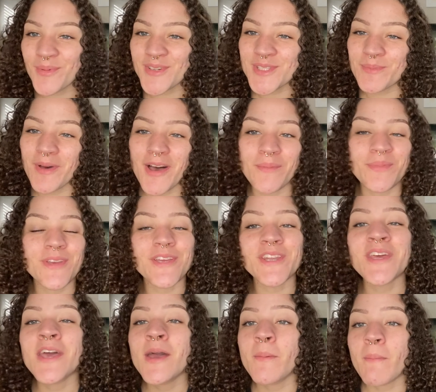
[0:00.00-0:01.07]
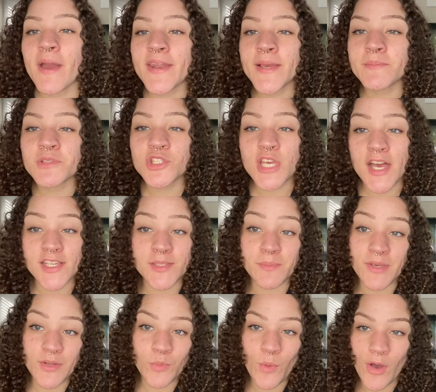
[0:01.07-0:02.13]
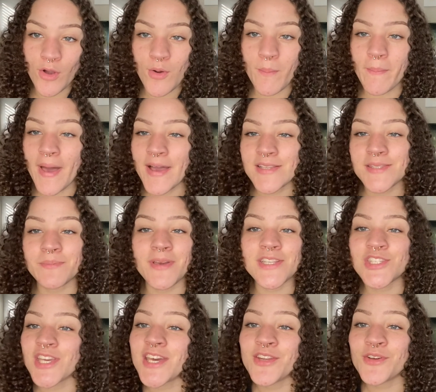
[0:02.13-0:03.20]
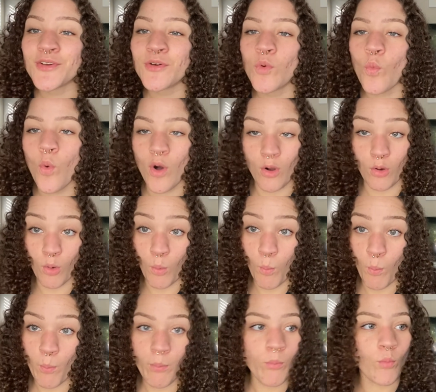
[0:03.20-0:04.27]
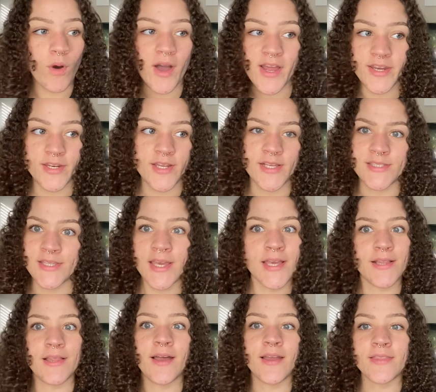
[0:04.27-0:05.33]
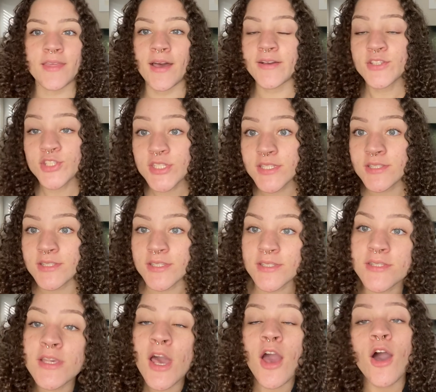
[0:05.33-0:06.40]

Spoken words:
What's poppin'? My name's Jasmine. Welcome back to my channel. Welcome. Why did I say it like that? Jesus.